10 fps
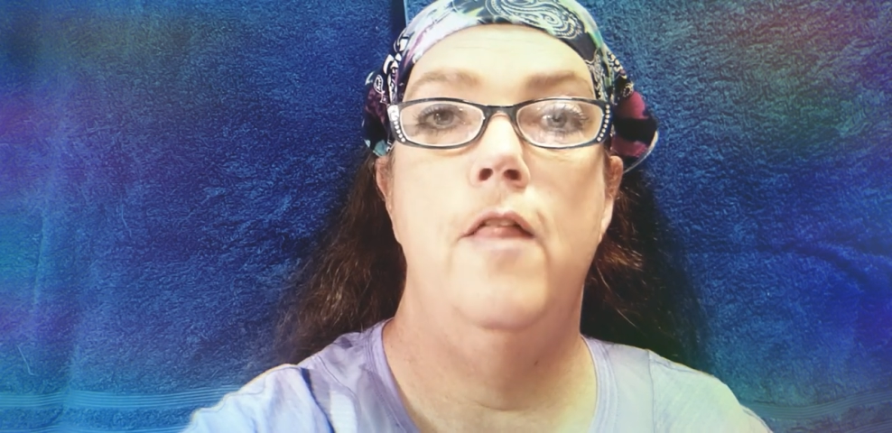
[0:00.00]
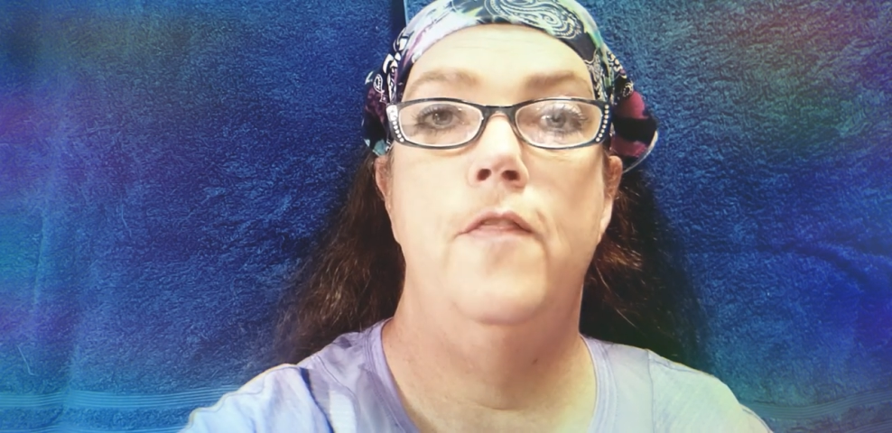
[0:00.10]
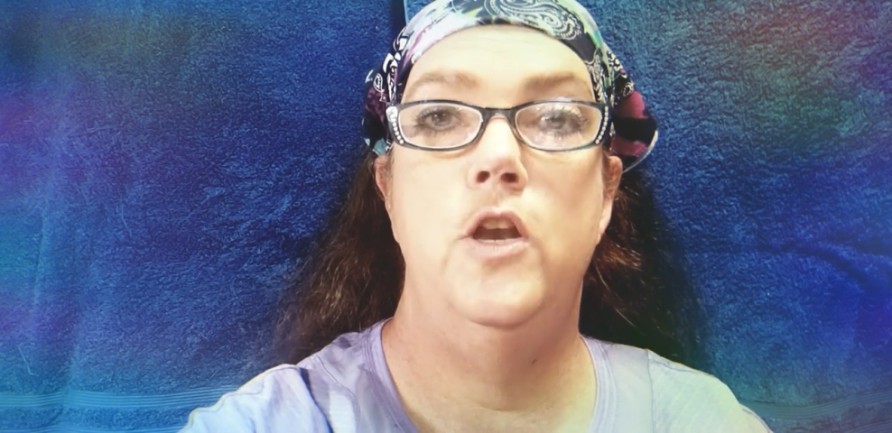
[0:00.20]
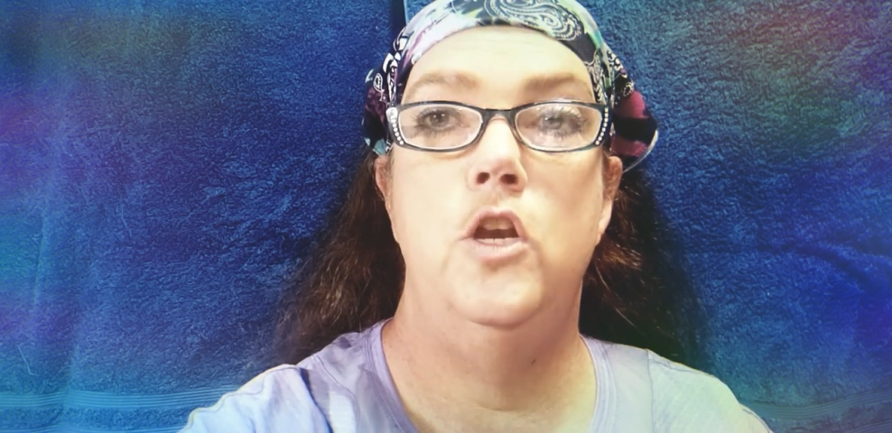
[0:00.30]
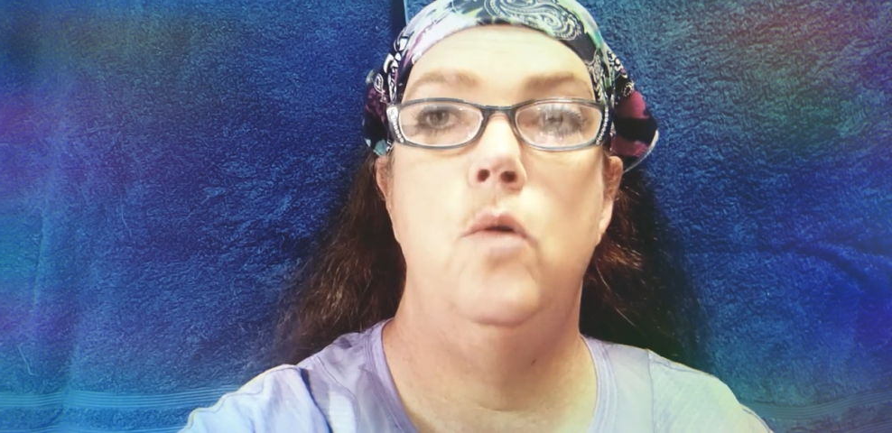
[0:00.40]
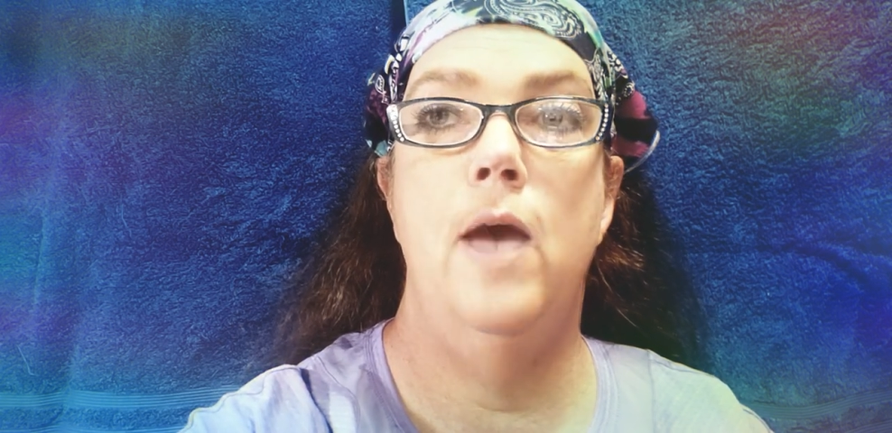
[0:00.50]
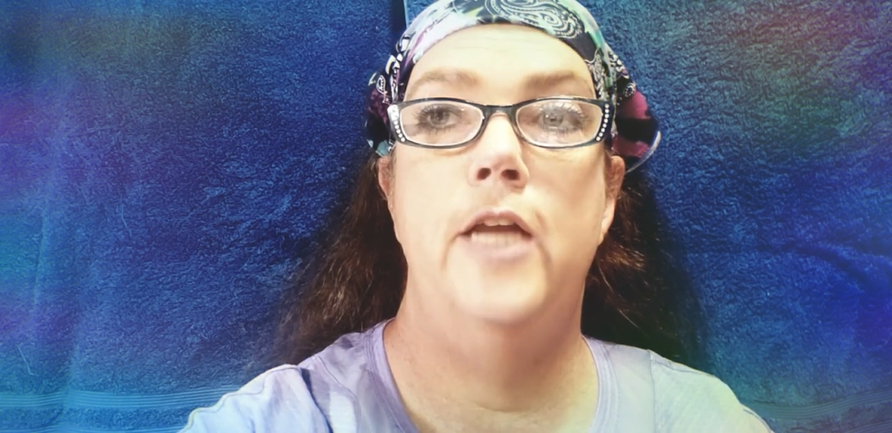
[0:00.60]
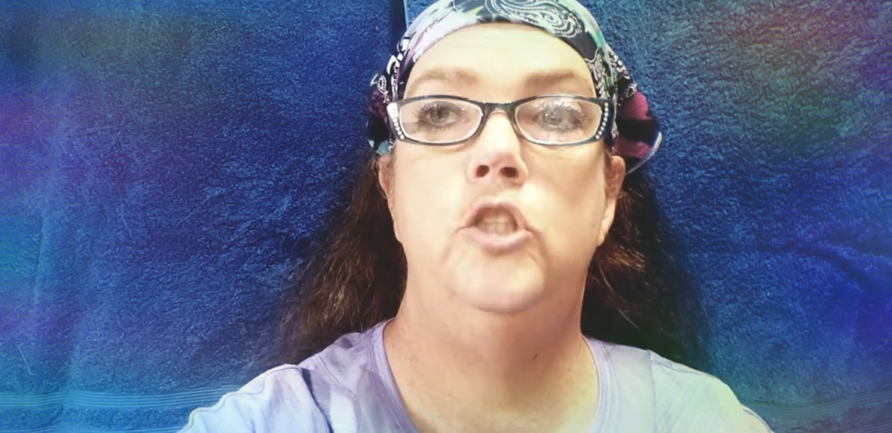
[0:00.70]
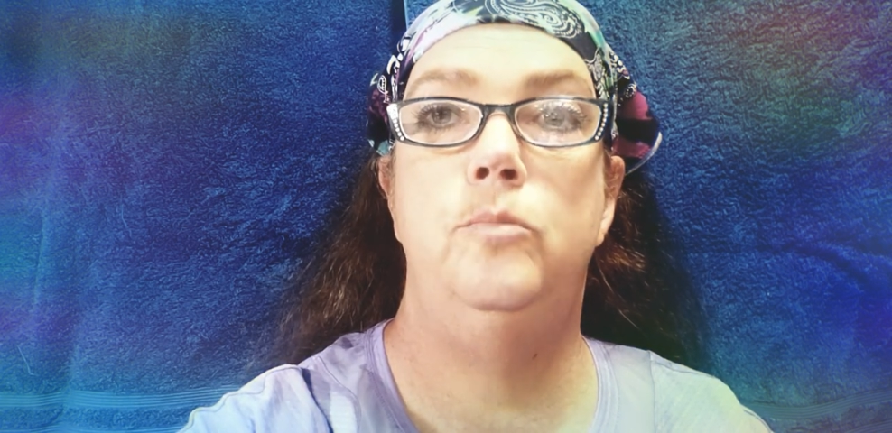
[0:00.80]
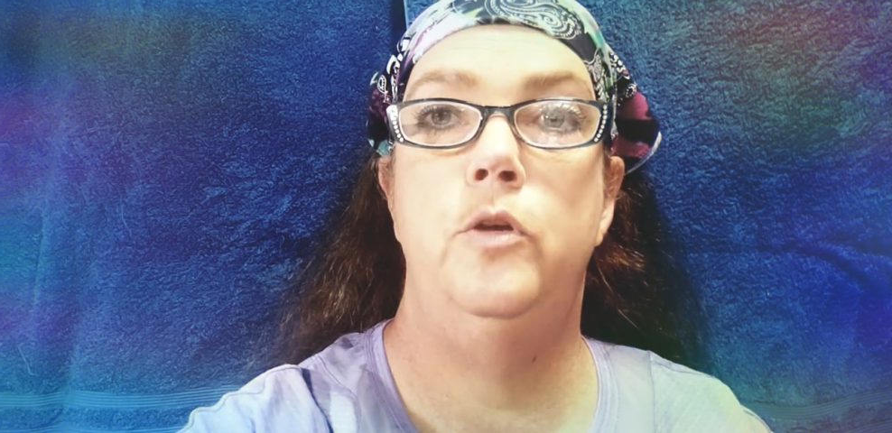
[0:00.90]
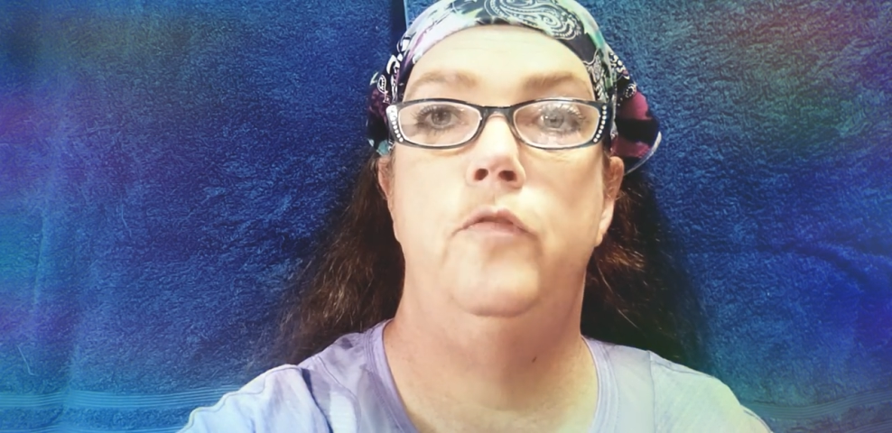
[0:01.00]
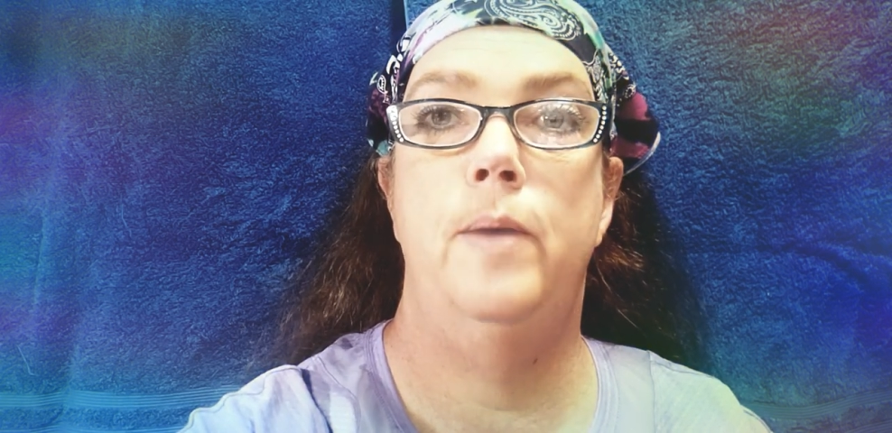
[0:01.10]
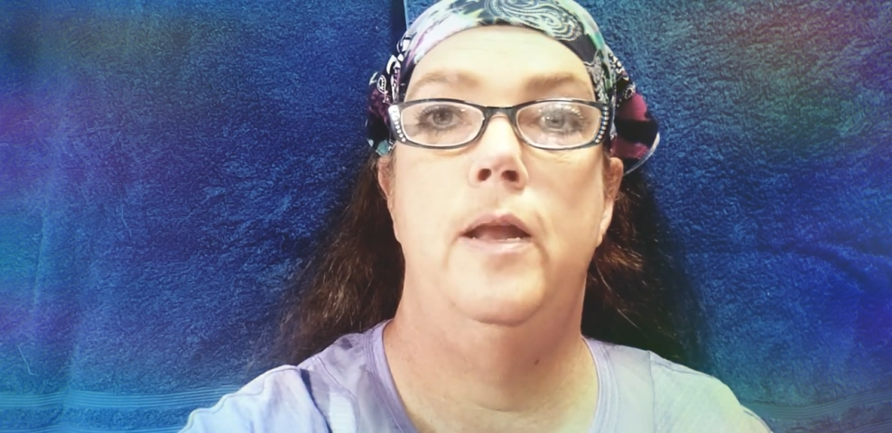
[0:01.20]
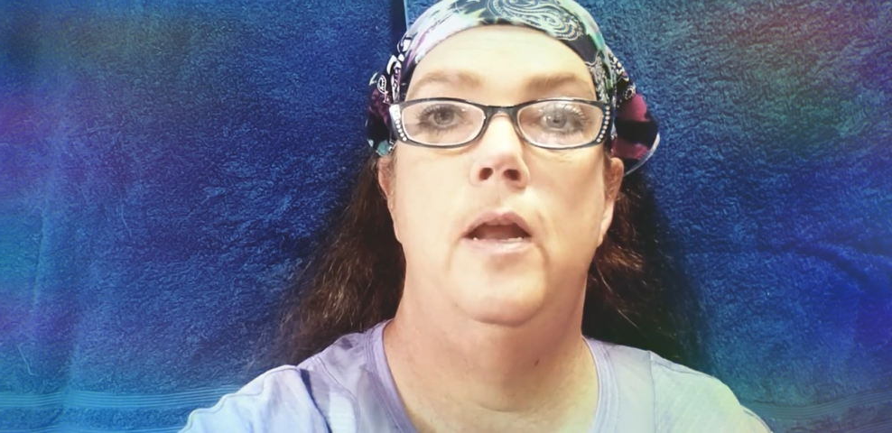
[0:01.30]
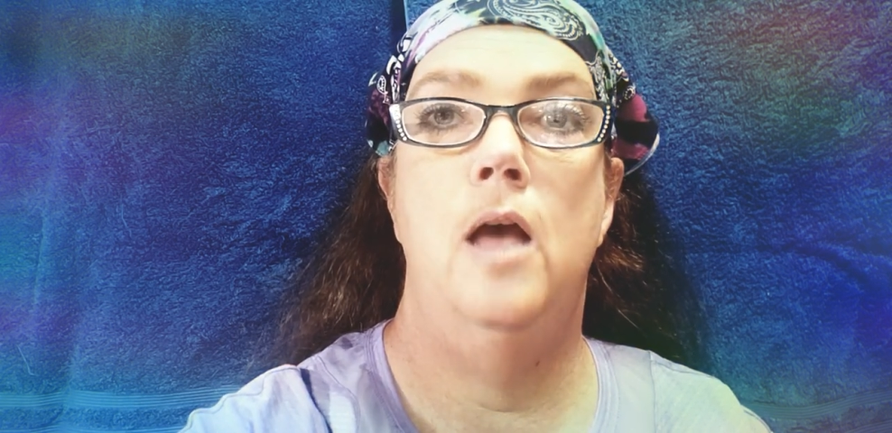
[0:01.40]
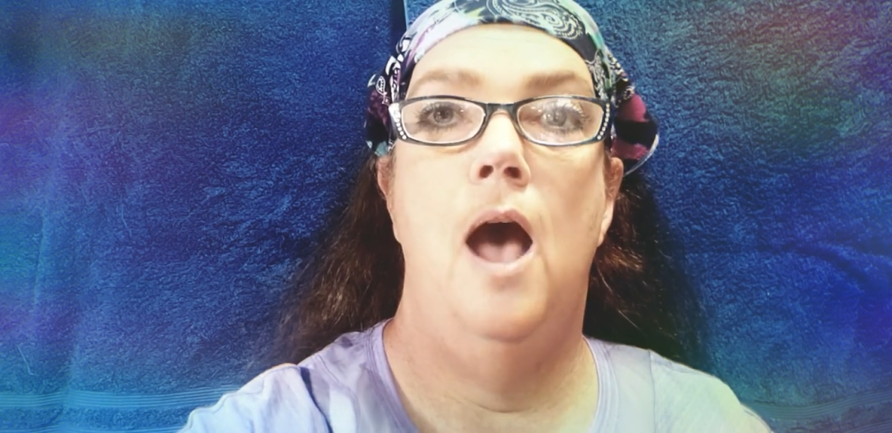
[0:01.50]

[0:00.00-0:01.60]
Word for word: the New Age movement.